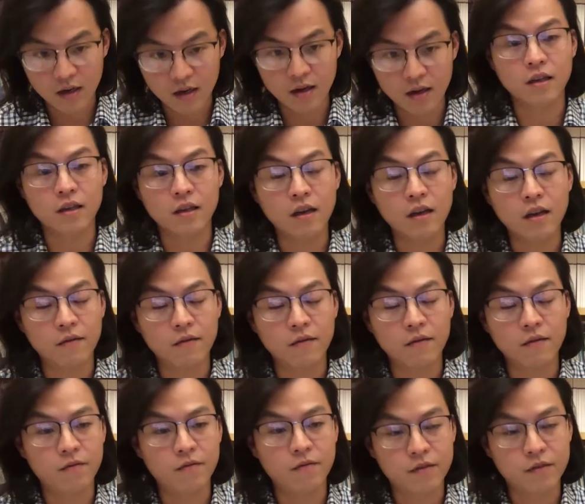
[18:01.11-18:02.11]
a, a,
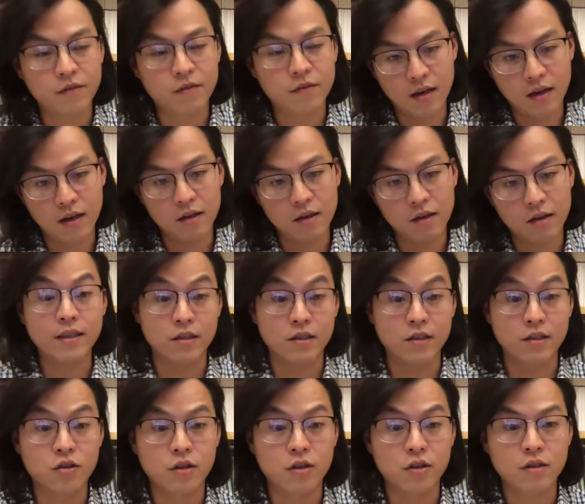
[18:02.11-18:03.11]
a, a,
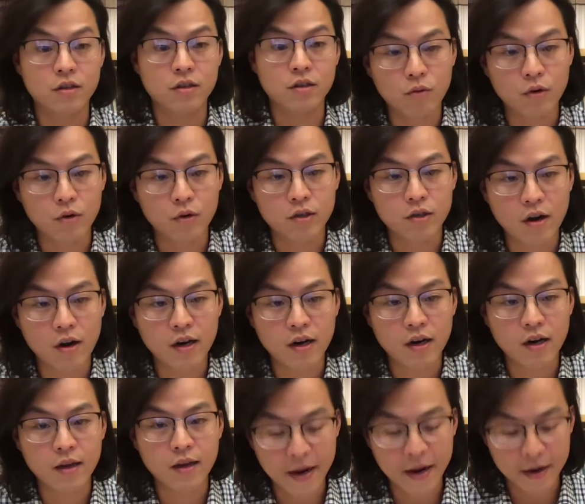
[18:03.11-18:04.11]
transition towards
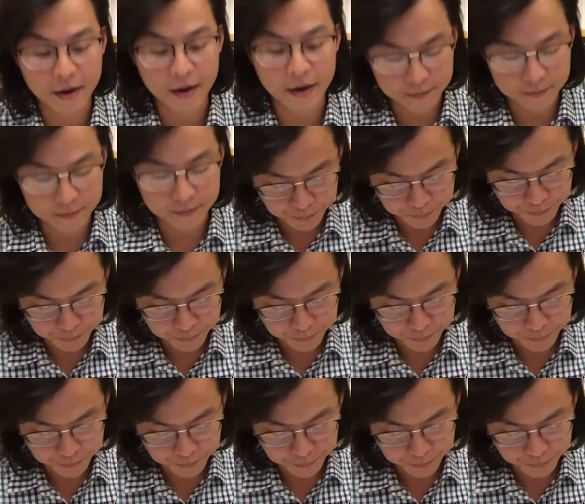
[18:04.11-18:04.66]
chronic pain.